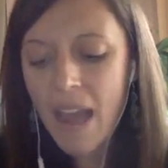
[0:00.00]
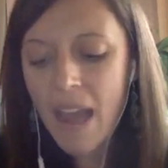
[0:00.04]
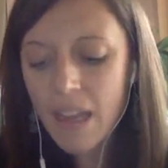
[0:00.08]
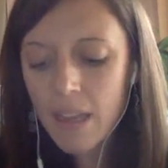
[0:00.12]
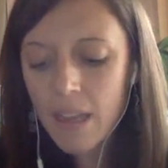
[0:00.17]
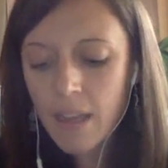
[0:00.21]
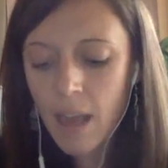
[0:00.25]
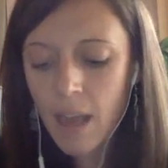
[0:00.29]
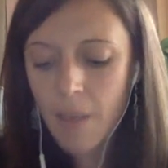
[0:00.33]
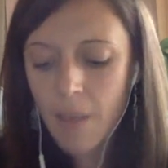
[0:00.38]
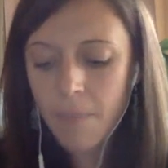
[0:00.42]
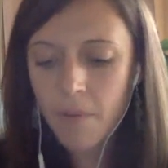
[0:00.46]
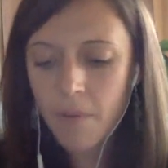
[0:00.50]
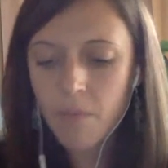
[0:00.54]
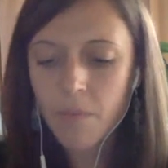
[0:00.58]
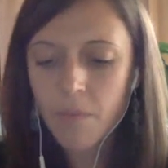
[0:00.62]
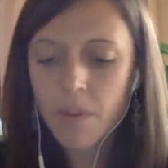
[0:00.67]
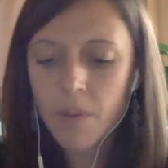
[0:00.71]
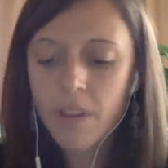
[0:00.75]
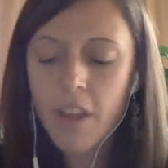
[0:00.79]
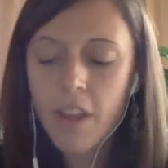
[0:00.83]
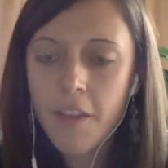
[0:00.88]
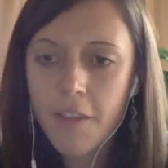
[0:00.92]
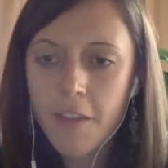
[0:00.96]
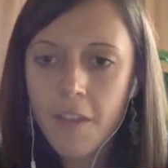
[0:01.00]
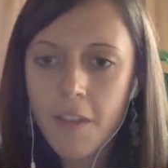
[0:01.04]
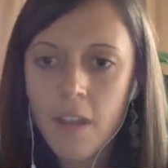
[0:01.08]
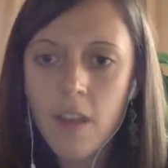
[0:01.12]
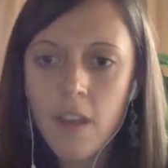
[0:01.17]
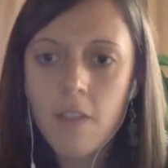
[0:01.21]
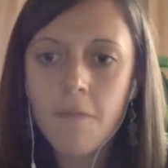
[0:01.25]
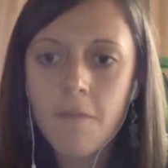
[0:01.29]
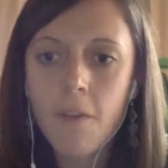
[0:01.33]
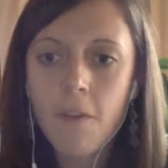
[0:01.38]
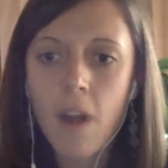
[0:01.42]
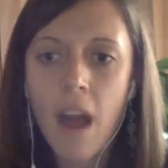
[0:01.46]
up and really
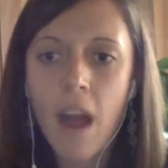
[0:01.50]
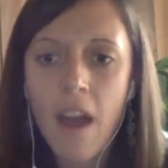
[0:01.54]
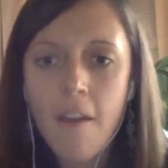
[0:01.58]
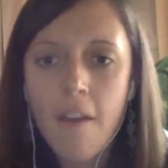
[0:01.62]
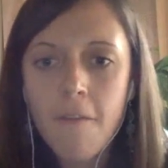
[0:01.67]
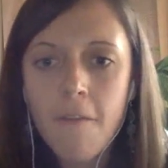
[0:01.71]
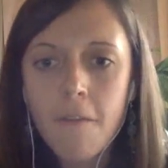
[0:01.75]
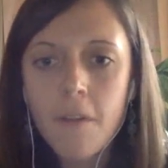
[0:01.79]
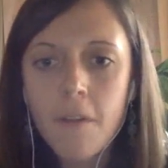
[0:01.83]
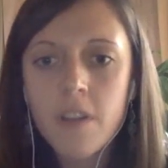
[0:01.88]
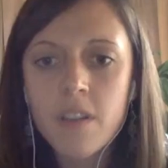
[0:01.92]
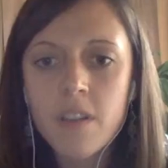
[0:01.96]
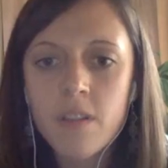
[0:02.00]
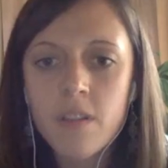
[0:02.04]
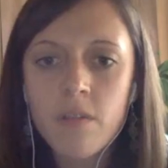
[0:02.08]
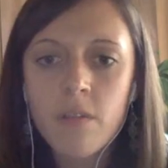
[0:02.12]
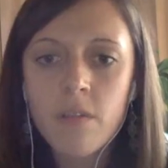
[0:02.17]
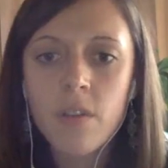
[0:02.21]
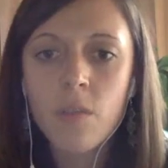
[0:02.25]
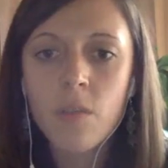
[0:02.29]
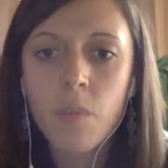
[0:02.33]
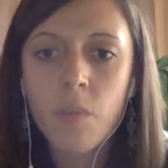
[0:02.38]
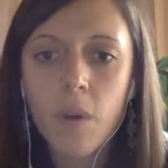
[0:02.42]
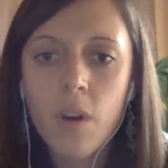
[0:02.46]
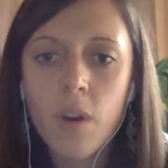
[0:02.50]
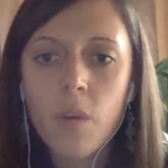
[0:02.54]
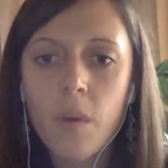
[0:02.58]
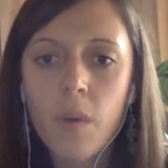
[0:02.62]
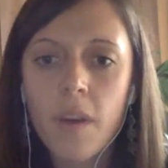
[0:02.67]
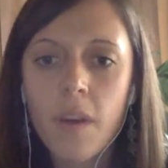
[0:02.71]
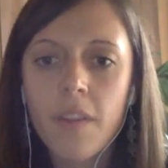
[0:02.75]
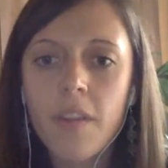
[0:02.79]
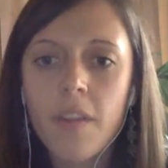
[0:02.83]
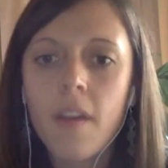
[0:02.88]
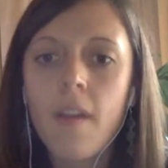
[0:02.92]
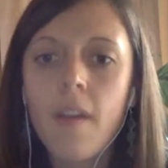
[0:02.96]
thinking for every student you work
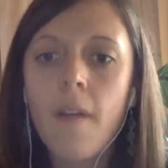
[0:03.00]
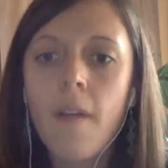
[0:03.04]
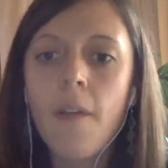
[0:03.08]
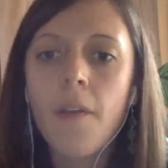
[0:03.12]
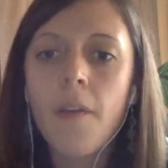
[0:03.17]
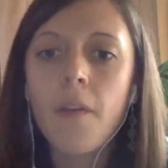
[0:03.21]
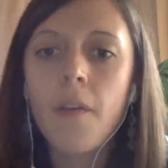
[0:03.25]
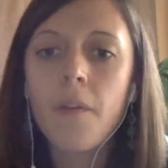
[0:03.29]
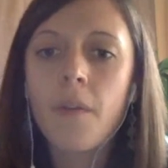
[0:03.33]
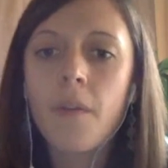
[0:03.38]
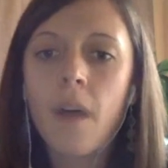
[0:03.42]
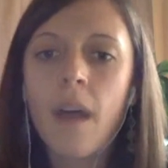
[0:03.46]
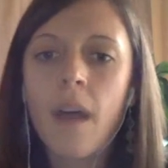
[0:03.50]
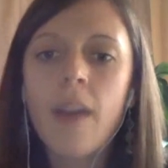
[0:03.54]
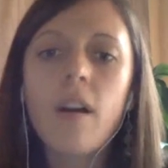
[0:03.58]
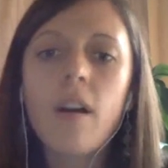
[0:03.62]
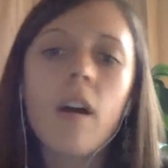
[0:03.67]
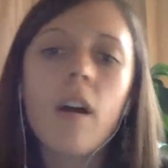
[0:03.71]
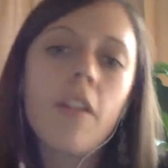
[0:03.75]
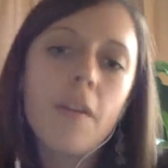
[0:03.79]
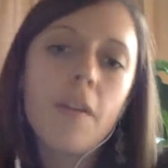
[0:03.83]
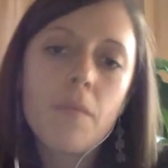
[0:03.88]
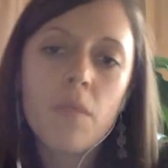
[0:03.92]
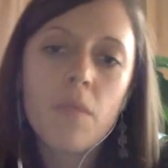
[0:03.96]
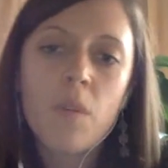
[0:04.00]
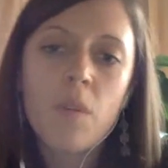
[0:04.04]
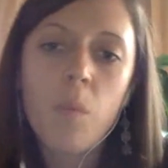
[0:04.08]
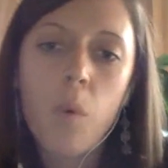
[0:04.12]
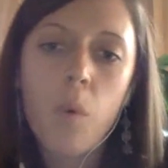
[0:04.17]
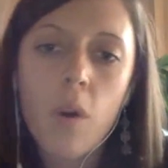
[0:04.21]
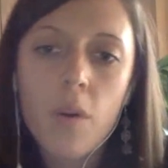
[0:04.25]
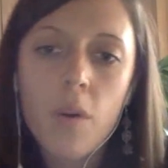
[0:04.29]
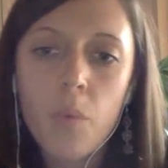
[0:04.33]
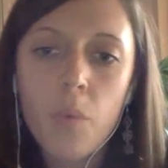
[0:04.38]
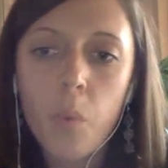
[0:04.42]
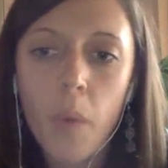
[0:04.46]
with, I call them
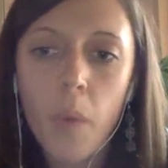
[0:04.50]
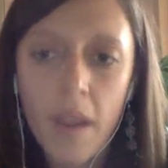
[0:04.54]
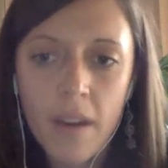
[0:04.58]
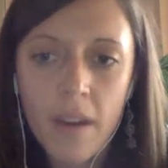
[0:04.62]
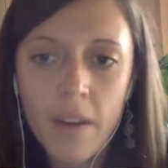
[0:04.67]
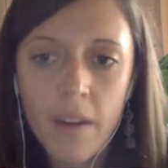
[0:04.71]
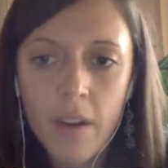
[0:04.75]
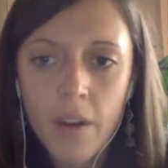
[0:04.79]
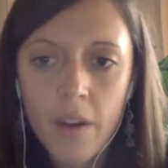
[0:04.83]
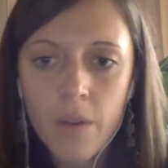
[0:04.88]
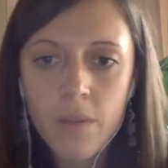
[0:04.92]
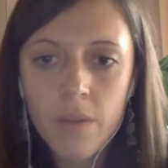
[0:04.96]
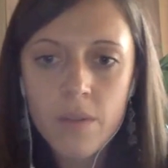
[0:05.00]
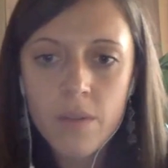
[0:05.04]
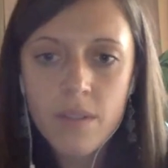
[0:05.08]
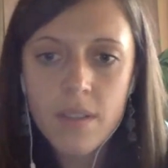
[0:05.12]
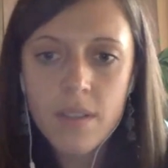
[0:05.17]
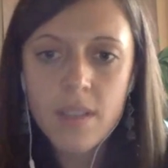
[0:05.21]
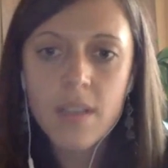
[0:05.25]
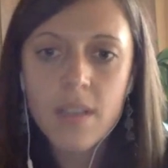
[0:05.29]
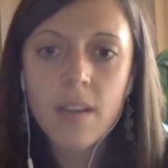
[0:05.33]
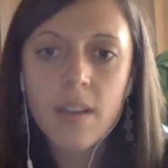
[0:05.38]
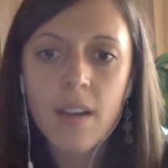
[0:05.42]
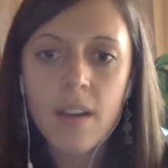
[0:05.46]
reward windows.